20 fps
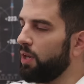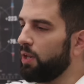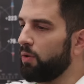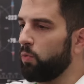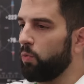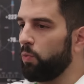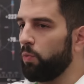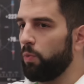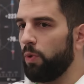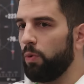
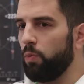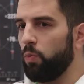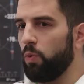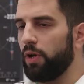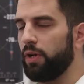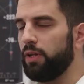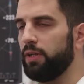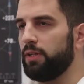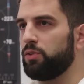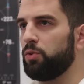We
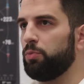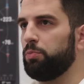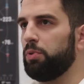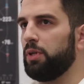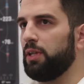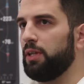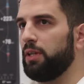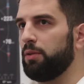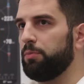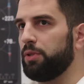wanted it to be a
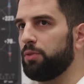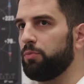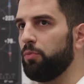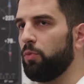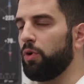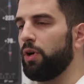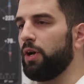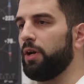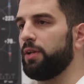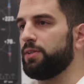little bit
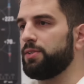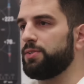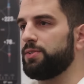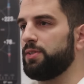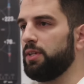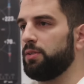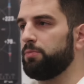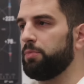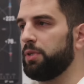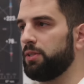more
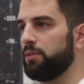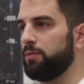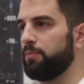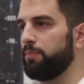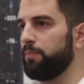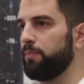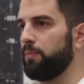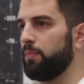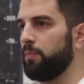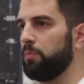understatement
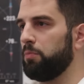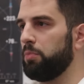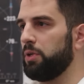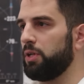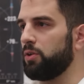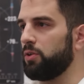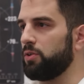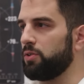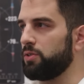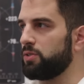
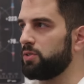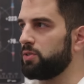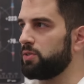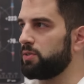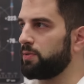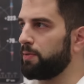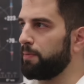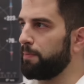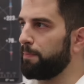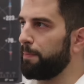
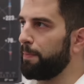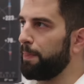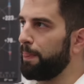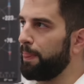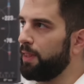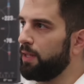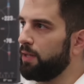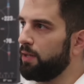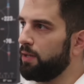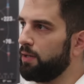because
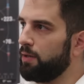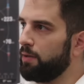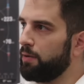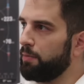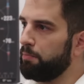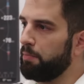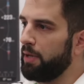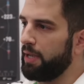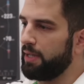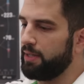
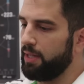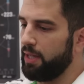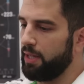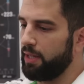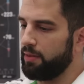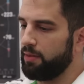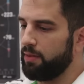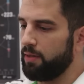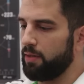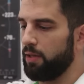back
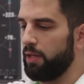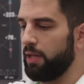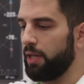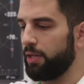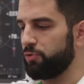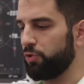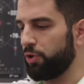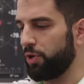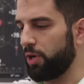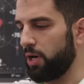then
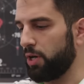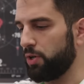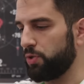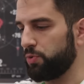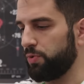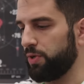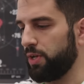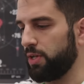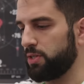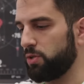electric cars
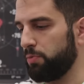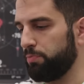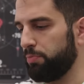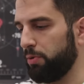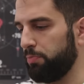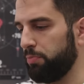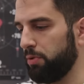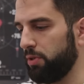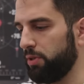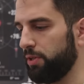were not so
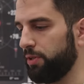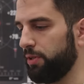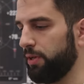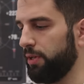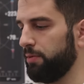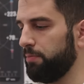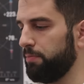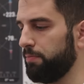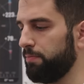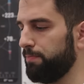popular,
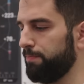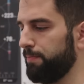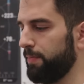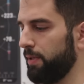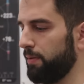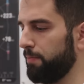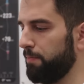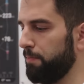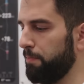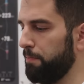and
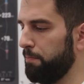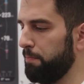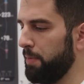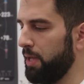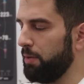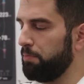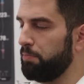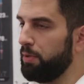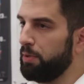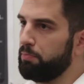
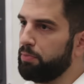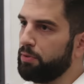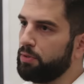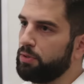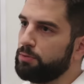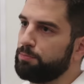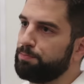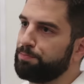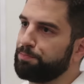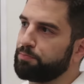many
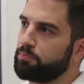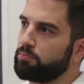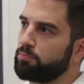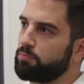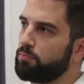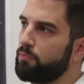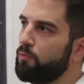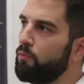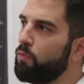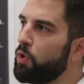people
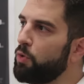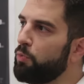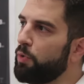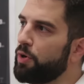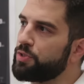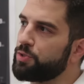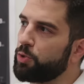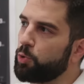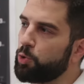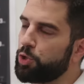were
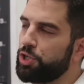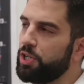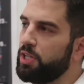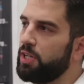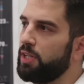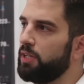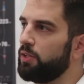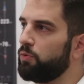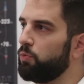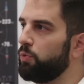
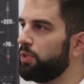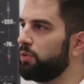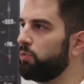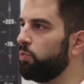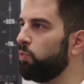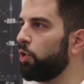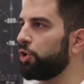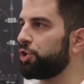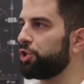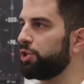associating it with
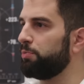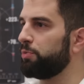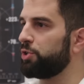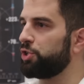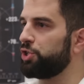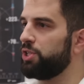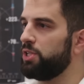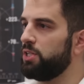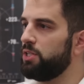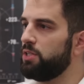washing
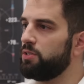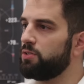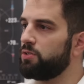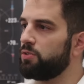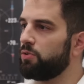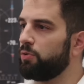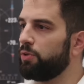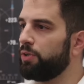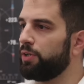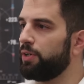machines
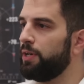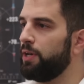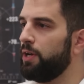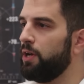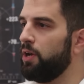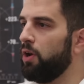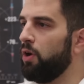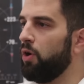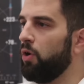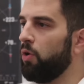or
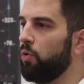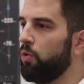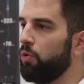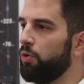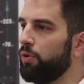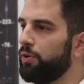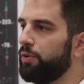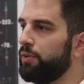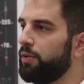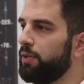
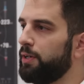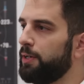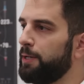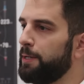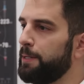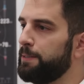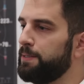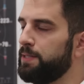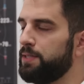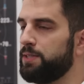
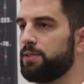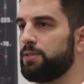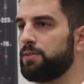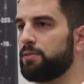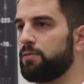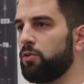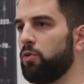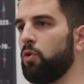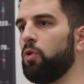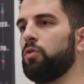these
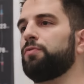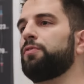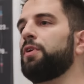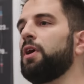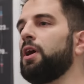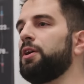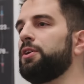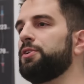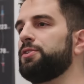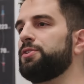golf
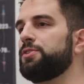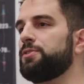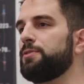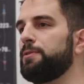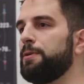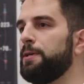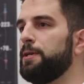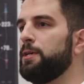carts.